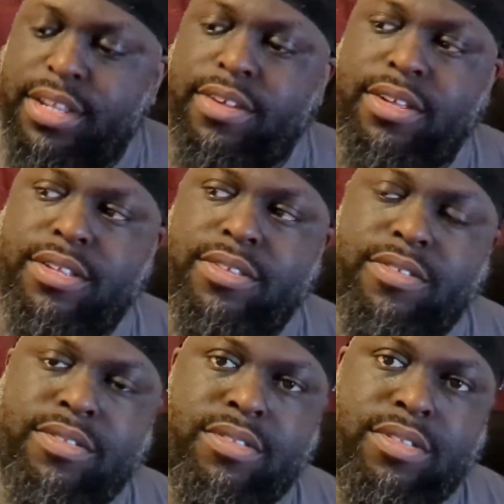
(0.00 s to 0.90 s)
The
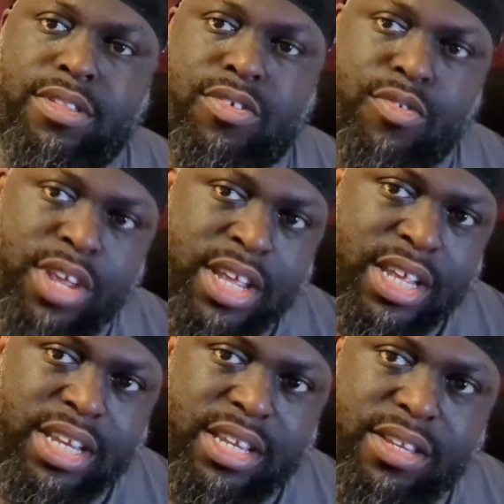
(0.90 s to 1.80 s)

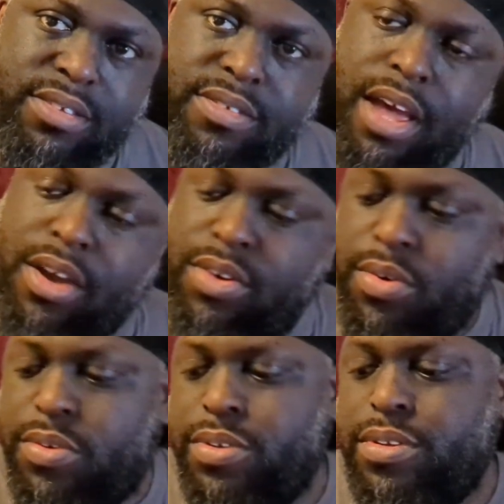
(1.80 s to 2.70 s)
screen, I don't
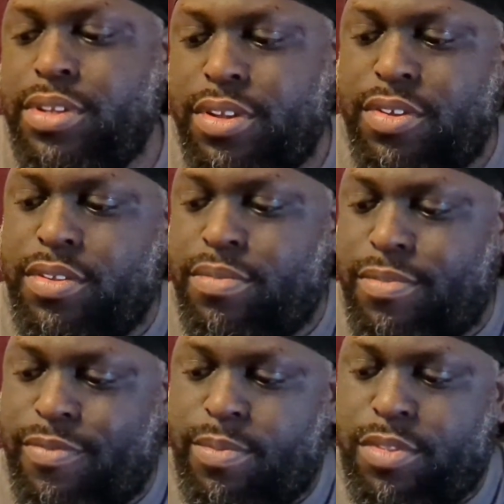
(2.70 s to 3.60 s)
know,
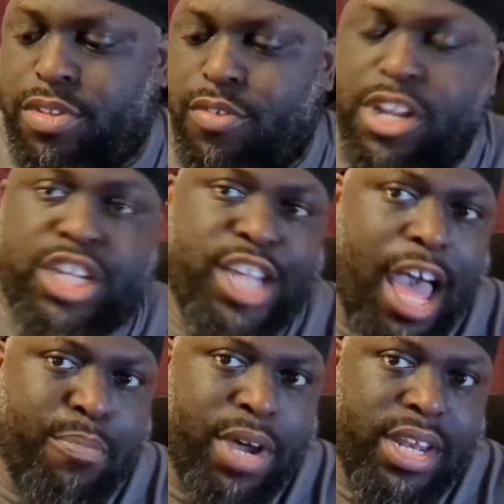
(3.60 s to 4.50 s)

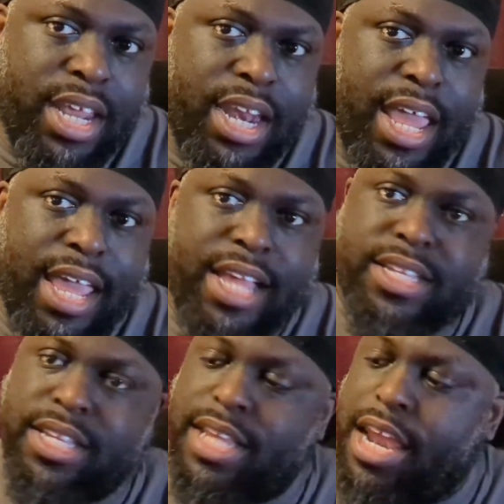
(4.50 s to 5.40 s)
screenshot button that it
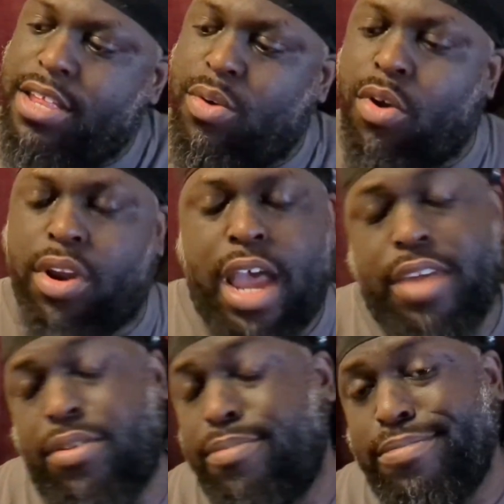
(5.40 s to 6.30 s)
has, that doesn't work
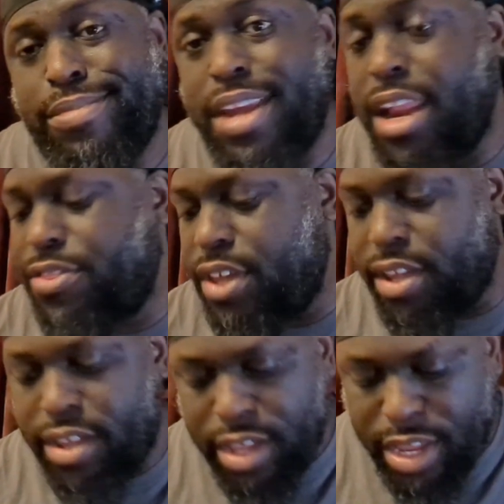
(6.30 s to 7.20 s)
either. Not a
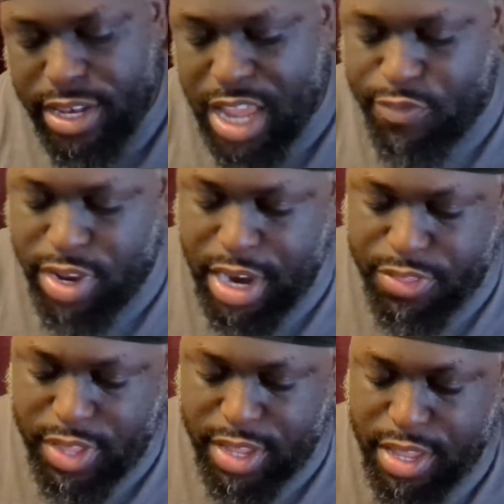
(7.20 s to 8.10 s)
thing. Definitely
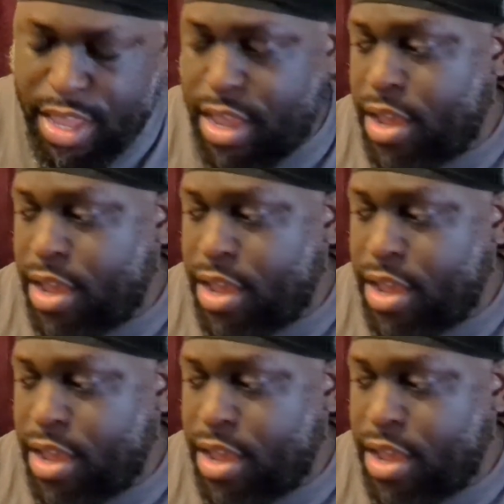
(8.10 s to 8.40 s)
not a thing.